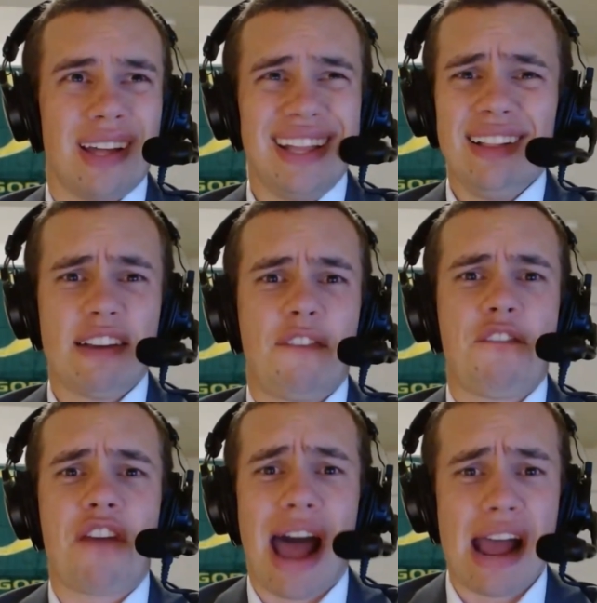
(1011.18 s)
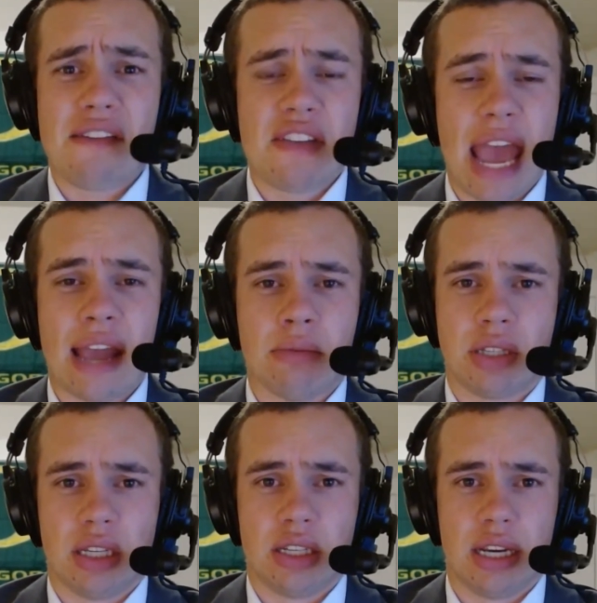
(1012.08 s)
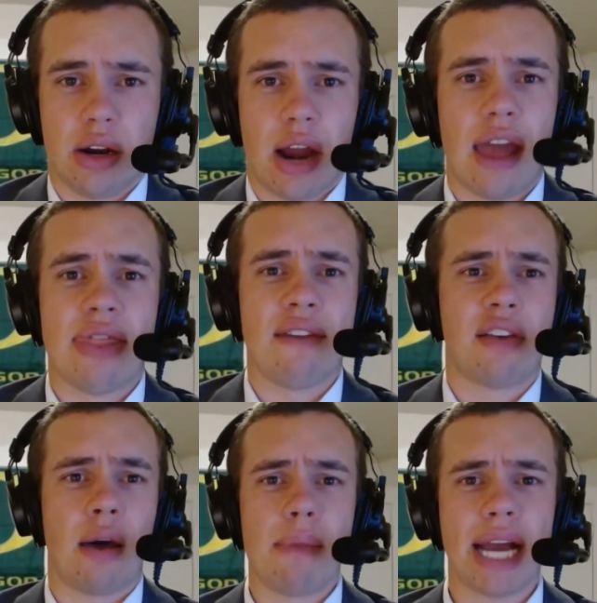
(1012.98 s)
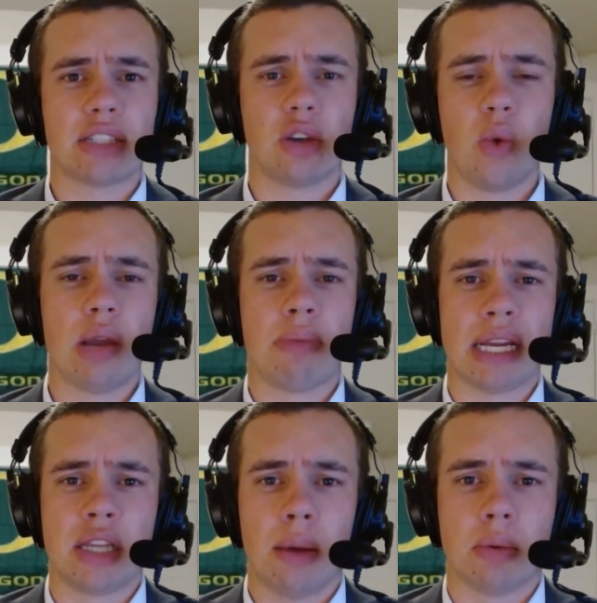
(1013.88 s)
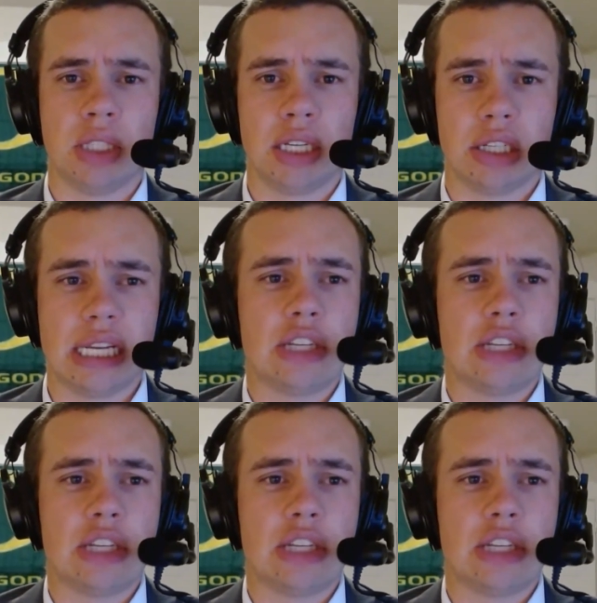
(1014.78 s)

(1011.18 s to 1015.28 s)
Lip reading: I think, like 5 games this year, and they've come back to win by double digits.